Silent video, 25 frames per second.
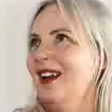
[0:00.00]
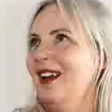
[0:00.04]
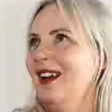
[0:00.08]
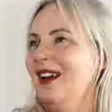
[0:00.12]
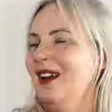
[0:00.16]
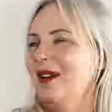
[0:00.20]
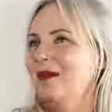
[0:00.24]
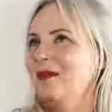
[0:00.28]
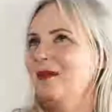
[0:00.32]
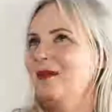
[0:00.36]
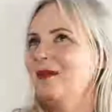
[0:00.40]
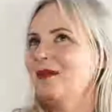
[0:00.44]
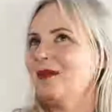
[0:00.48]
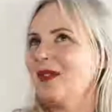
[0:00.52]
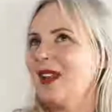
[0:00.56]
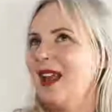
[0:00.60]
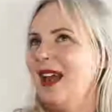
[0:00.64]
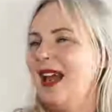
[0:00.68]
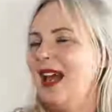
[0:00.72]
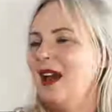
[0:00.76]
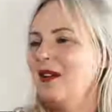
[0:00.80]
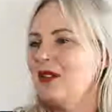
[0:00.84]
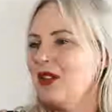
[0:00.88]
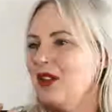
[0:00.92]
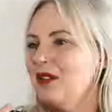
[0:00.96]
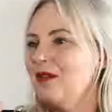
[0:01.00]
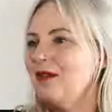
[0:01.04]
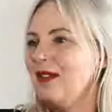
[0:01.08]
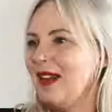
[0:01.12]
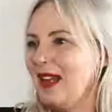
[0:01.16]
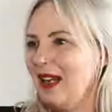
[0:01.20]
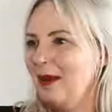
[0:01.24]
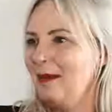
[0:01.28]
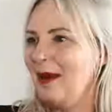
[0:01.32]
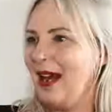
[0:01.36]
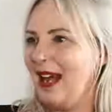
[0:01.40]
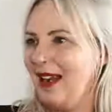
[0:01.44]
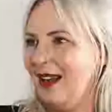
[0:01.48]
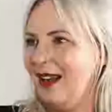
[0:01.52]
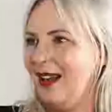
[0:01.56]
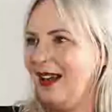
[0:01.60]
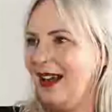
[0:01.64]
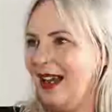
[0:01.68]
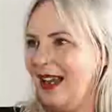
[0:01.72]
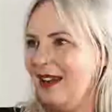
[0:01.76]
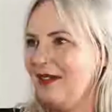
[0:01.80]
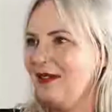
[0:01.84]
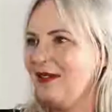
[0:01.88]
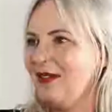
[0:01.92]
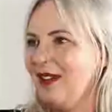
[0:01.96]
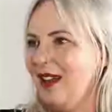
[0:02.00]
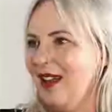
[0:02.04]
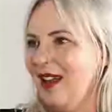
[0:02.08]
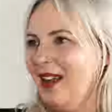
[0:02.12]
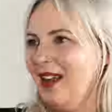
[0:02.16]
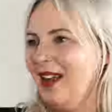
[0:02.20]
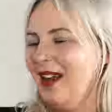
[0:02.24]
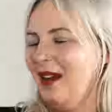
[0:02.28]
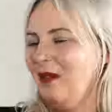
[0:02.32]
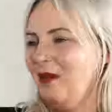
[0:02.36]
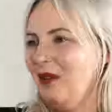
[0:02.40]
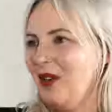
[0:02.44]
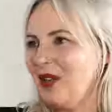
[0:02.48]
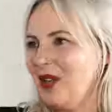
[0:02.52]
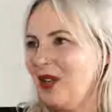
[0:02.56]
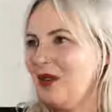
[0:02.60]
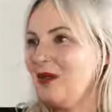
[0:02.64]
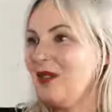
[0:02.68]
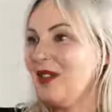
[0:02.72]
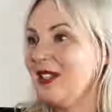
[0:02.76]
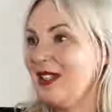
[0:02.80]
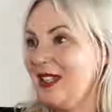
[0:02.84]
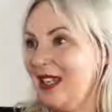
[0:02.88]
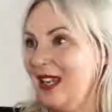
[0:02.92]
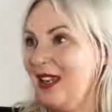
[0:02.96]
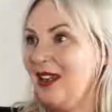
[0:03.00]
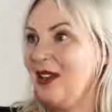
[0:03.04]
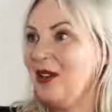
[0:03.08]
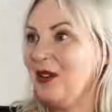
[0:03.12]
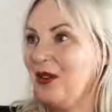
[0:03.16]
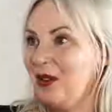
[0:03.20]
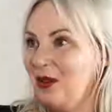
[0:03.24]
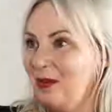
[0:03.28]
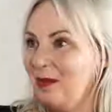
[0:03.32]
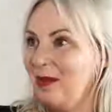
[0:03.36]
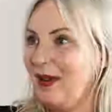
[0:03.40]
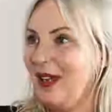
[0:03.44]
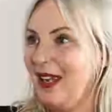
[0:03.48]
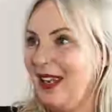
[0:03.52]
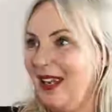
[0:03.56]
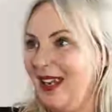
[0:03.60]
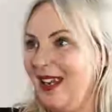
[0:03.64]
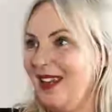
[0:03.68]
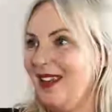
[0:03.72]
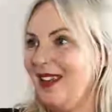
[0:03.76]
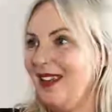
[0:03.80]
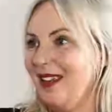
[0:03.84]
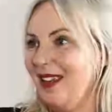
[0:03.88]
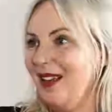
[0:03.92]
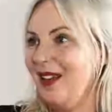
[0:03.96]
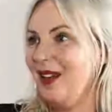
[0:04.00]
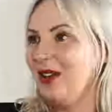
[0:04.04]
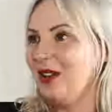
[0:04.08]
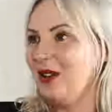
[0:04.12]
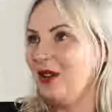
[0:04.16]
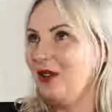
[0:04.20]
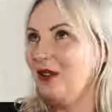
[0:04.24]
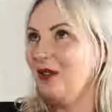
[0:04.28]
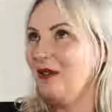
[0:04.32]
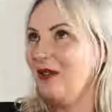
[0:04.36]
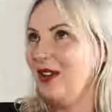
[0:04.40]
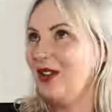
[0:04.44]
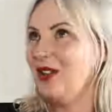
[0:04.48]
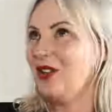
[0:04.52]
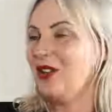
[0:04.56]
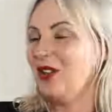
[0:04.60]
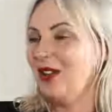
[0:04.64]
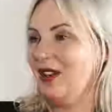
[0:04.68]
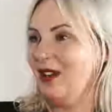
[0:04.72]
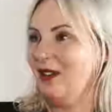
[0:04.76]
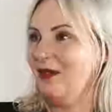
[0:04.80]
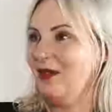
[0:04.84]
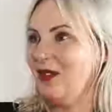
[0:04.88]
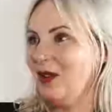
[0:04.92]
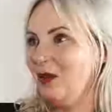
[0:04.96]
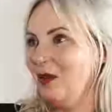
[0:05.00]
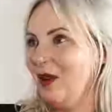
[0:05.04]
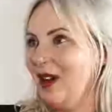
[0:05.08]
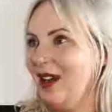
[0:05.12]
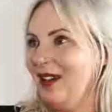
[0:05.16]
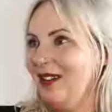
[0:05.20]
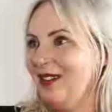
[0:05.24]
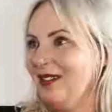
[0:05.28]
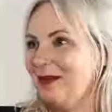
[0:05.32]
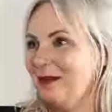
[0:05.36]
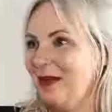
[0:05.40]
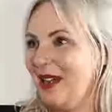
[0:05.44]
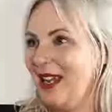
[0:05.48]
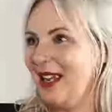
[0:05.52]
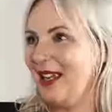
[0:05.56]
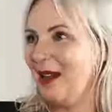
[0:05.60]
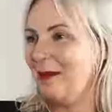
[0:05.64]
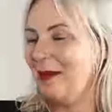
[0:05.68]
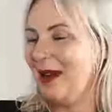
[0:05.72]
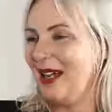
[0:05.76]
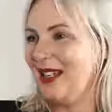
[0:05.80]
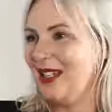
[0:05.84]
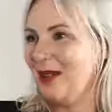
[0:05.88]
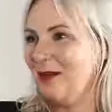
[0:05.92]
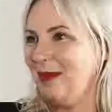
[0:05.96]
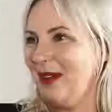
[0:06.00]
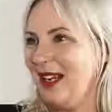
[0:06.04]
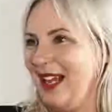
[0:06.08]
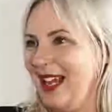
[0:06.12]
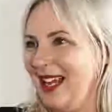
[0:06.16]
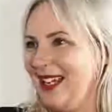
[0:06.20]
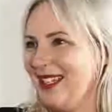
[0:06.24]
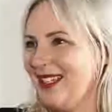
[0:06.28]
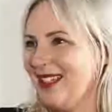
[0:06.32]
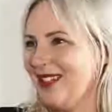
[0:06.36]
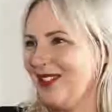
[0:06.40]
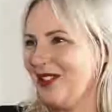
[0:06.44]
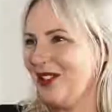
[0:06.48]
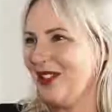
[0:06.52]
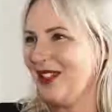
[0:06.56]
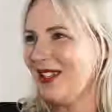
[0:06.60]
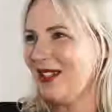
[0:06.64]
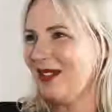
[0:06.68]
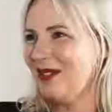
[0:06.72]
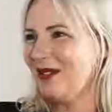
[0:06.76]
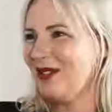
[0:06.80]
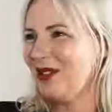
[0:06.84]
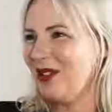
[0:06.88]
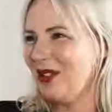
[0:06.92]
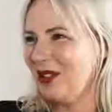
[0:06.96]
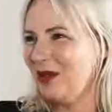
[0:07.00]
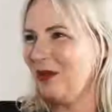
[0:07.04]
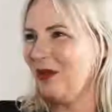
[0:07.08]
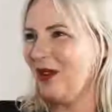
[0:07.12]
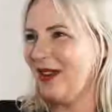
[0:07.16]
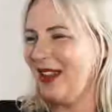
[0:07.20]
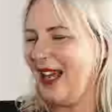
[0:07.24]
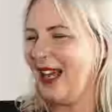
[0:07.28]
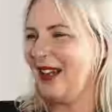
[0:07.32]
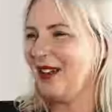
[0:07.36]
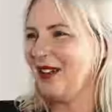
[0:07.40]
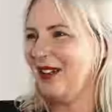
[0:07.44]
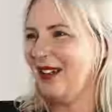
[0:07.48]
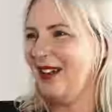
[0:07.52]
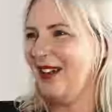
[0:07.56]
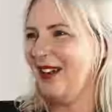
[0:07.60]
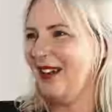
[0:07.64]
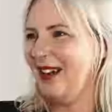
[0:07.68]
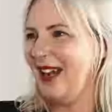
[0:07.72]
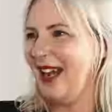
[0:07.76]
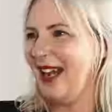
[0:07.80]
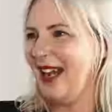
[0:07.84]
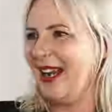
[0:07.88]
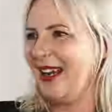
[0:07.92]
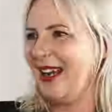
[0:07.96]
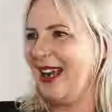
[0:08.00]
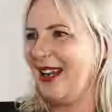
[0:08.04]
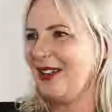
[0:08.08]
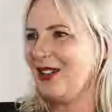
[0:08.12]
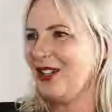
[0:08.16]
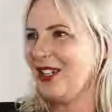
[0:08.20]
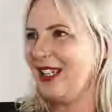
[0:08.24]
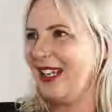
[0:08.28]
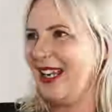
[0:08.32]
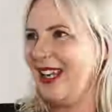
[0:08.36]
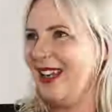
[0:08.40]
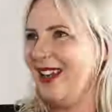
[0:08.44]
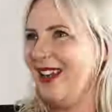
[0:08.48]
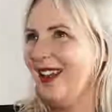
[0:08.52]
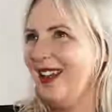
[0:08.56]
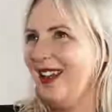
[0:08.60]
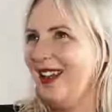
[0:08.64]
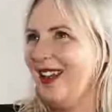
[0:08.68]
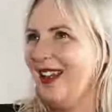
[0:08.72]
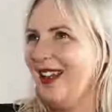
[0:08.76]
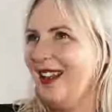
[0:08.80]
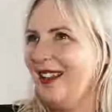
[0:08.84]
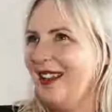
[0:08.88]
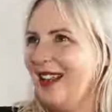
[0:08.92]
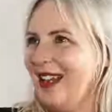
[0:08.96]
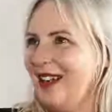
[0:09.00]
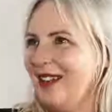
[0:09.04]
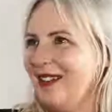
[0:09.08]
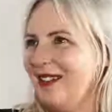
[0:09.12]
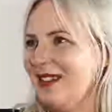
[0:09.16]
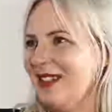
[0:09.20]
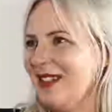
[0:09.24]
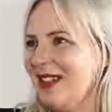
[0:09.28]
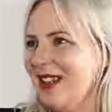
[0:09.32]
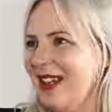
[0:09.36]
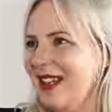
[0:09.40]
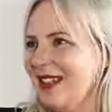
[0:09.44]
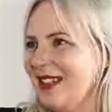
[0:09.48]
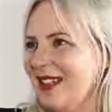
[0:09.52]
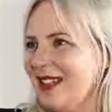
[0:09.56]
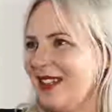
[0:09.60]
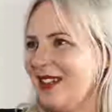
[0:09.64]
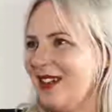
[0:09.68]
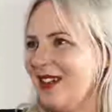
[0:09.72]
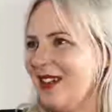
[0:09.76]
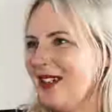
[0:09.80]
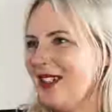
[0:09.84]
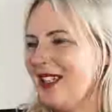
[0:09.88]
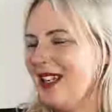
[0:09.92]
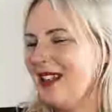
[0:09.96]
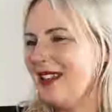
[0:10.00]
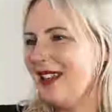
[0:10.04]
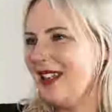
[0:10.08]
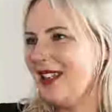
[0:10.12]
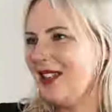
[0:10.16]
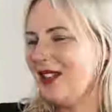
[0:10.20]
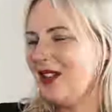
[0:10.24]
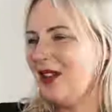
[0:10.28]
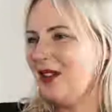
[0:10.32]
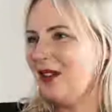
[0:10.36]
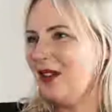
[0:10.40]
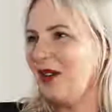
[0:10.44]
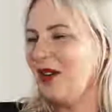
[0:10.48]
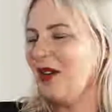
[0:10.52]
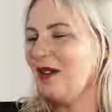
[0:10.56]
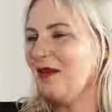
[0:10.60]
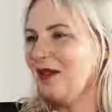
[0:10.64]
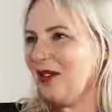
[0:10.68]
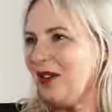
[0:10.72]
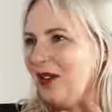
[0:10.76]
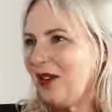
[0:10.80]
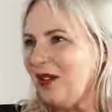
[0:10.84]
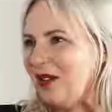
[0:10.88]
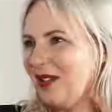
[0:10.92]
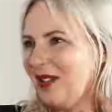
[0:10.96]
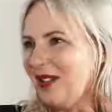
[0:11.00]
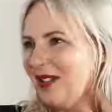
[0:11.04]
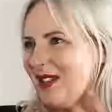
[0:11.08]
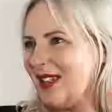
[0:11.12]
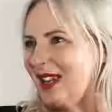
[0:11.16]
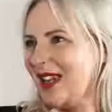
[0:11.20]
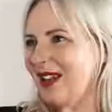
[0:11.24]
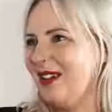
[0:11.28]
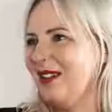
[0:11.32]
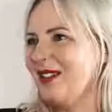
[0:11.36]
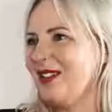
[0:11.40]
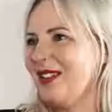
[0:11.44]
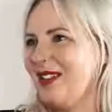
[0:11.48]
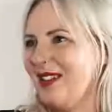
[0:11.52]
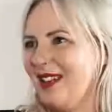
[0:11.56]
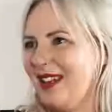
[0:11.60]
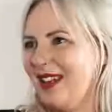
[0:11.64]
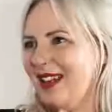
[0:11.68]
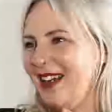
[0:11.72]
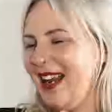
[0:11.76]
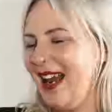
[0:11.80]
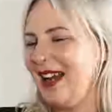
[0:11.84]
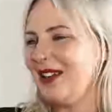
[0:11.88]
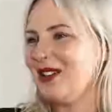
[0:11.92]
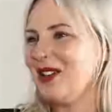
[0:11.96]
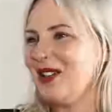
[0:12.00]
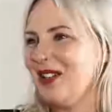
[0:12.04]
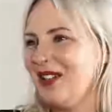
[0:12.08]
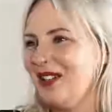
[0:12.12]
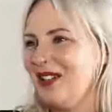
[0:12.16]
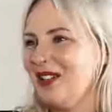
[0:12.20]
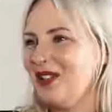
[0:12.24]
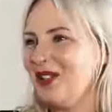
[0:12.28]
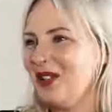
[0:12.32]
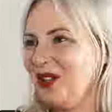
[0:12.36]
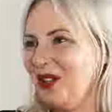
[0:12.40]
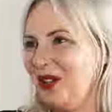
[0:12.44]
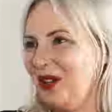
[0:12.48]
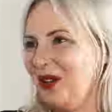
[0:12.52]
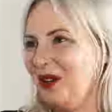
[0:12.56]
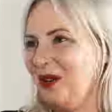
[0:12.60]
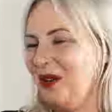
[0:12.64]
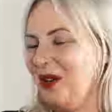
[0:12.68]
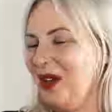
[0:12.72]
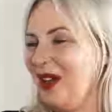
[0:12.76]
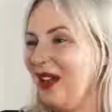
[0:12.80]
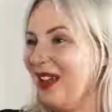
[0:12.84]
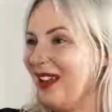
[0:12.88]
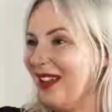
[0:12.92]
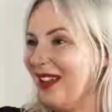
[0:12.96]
um, how you feel about life, what you see could be your vision of the world being a better place, and just just what that could look like. And actually, then in starting this, you know, you've got the skills and the connections to